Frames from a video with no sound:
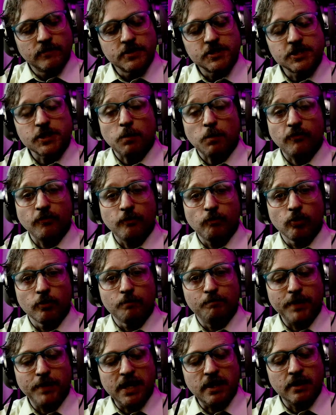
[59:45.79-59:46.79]
Some of them were
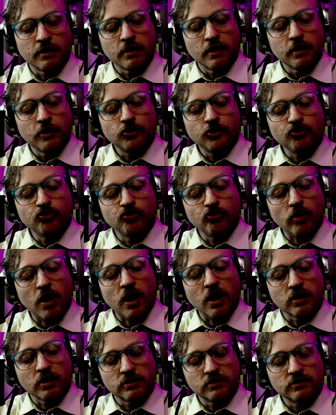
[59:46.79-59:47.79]
beaten,
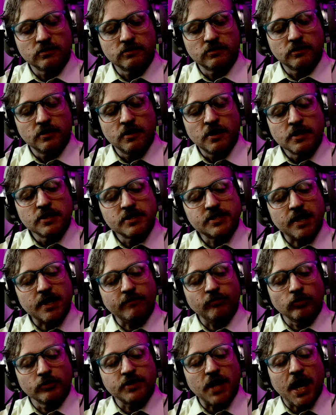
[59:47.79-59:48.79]
drugged.
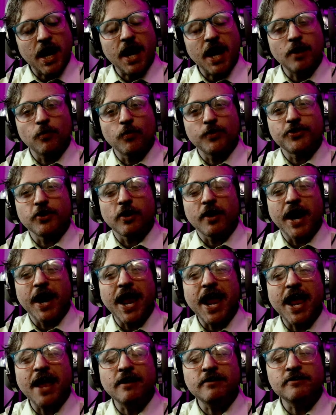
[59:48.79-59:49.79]
Several died with their
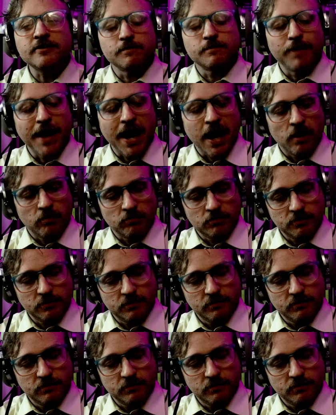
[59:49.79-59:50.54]
hands bound.